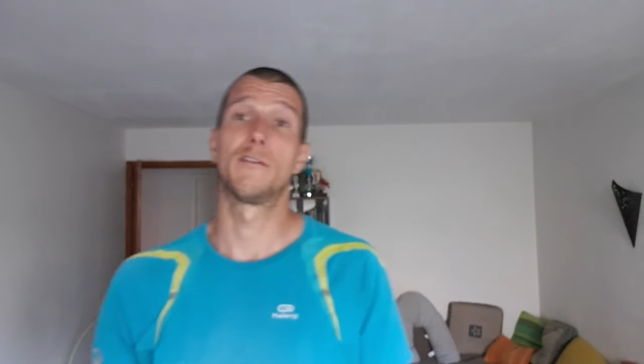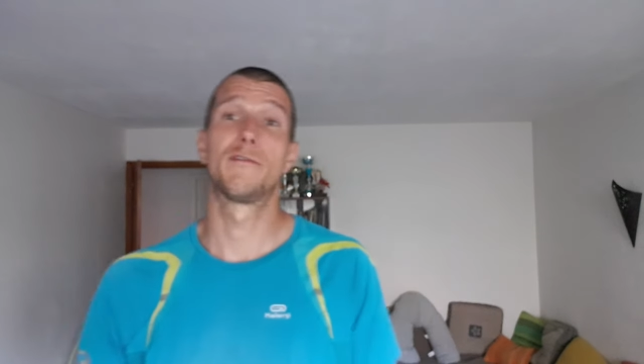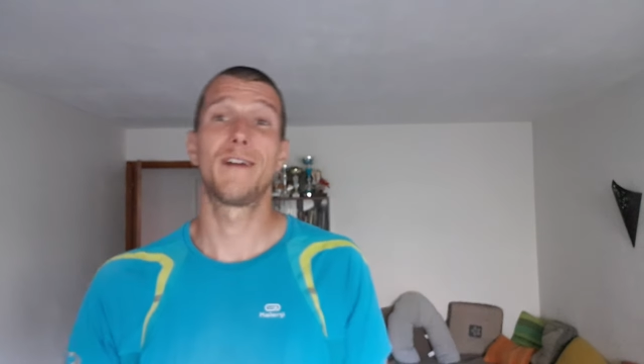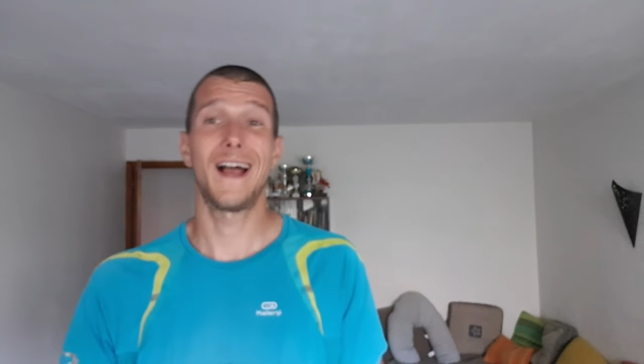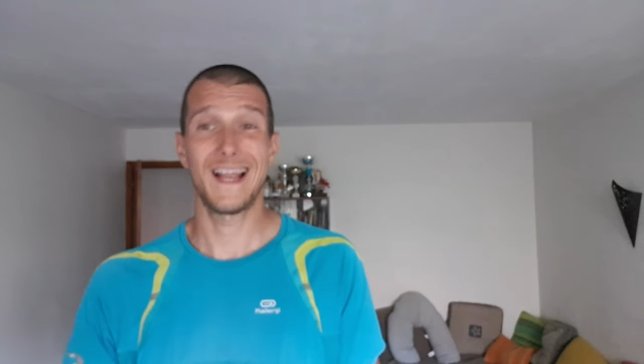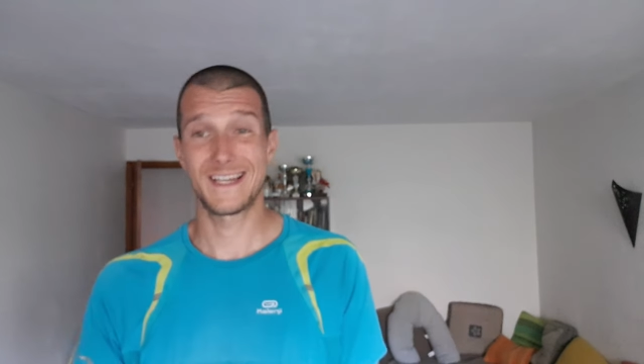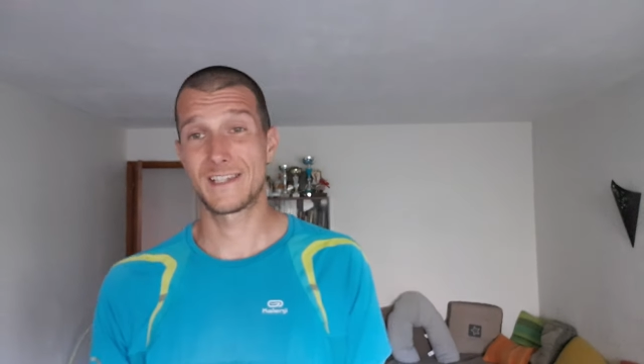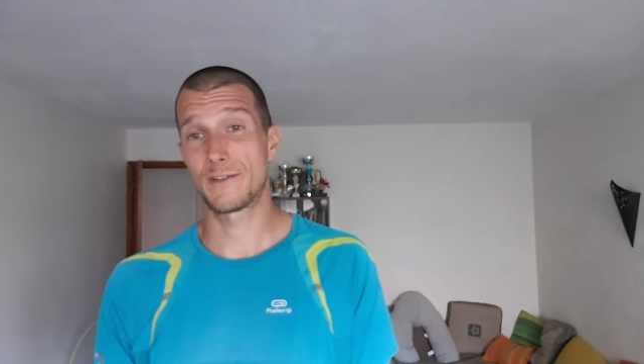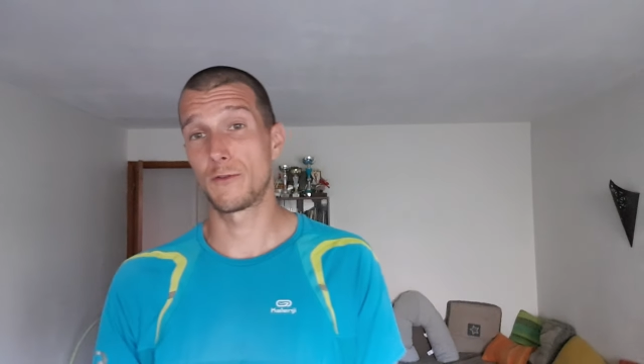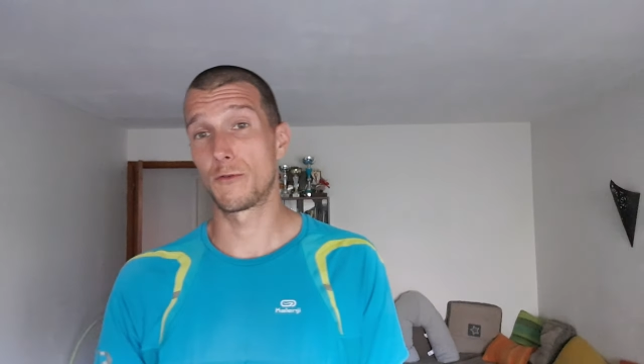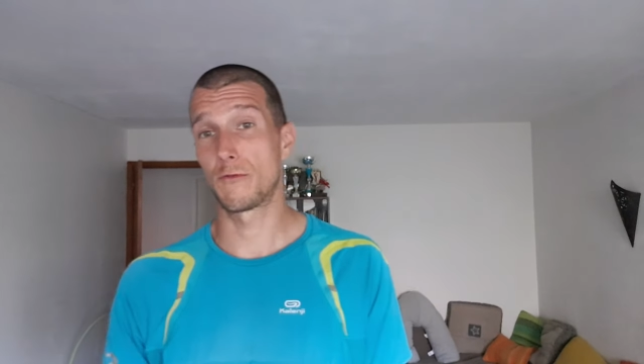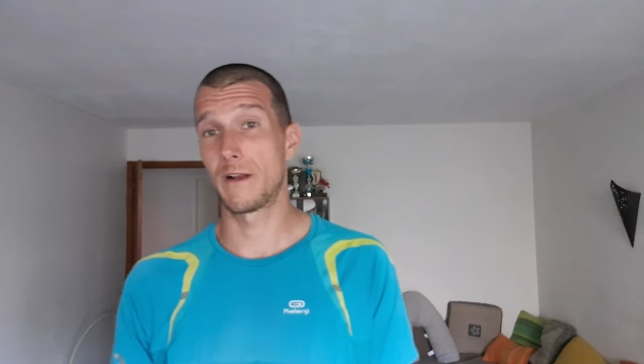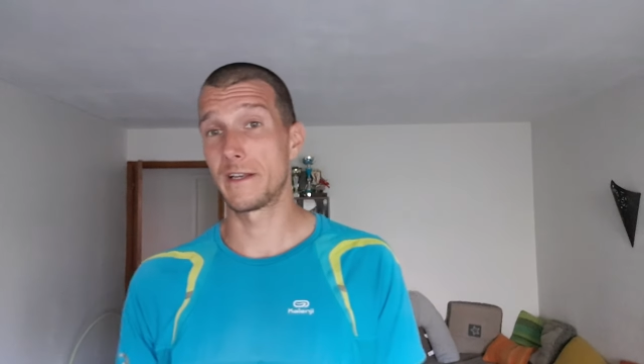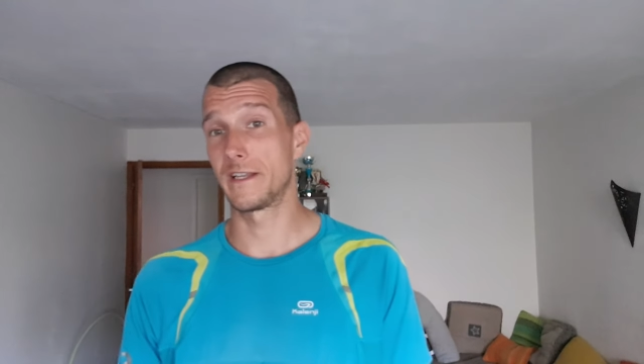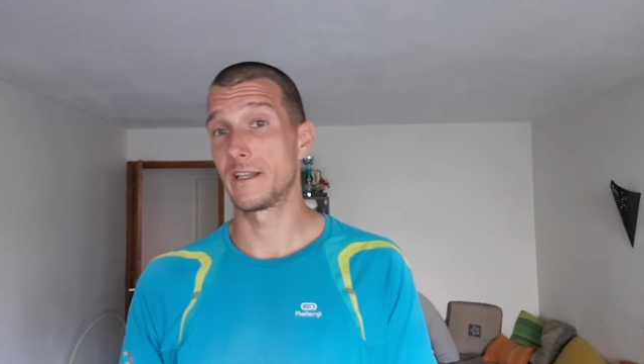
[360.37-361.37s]
faster
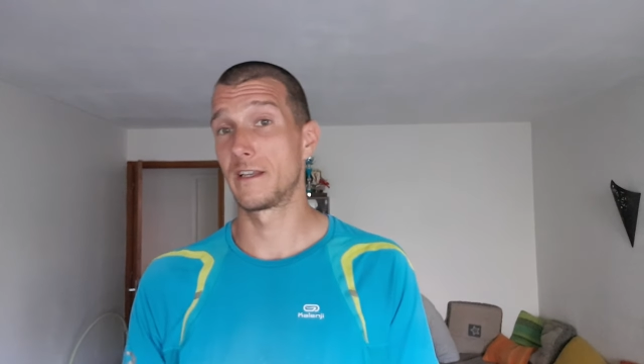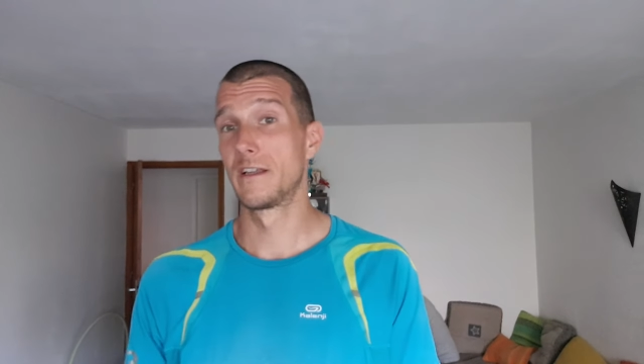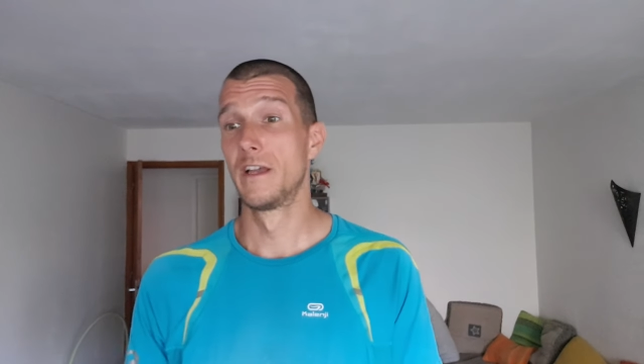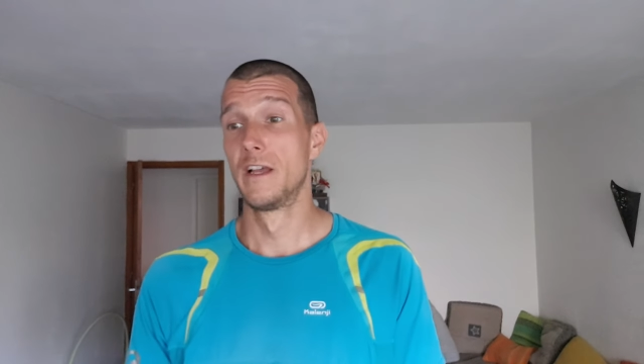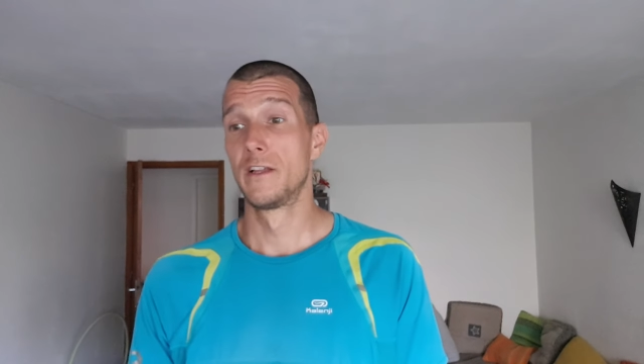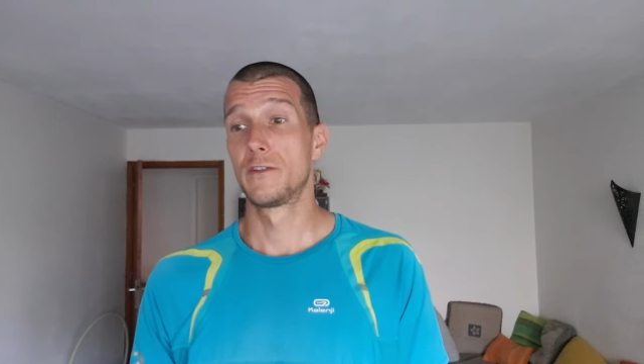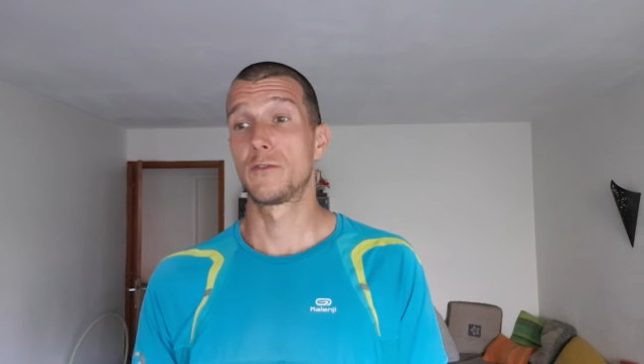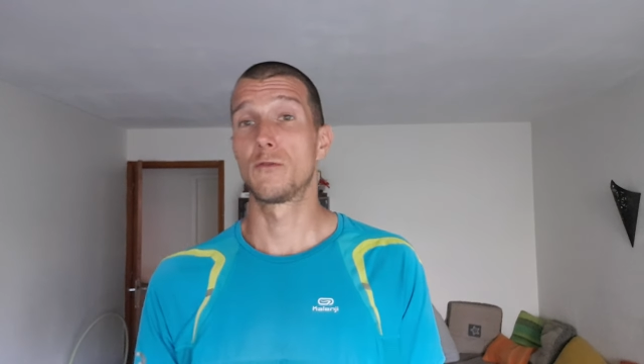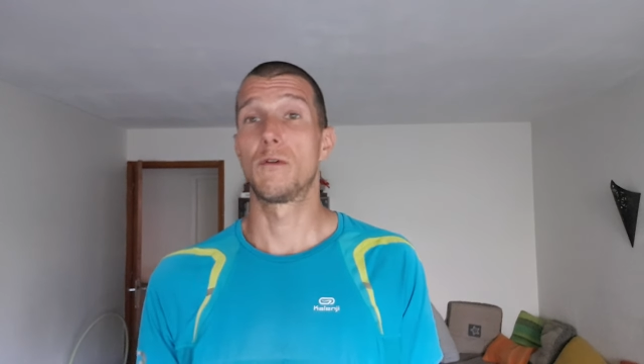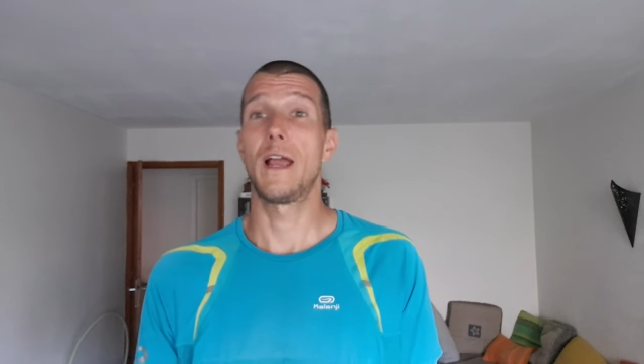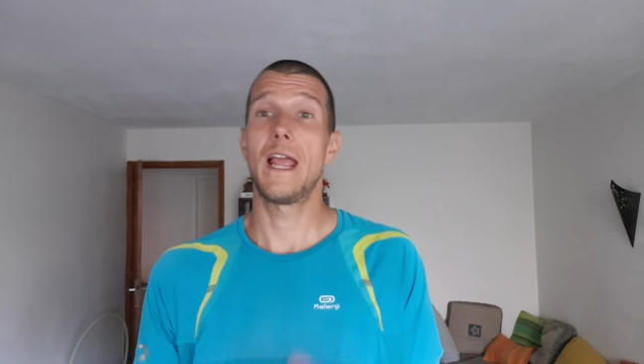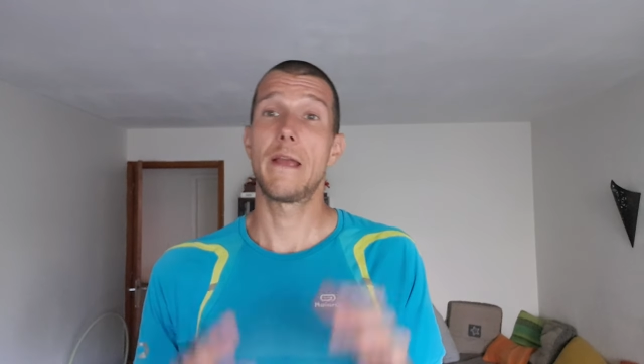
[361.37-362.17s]
running, to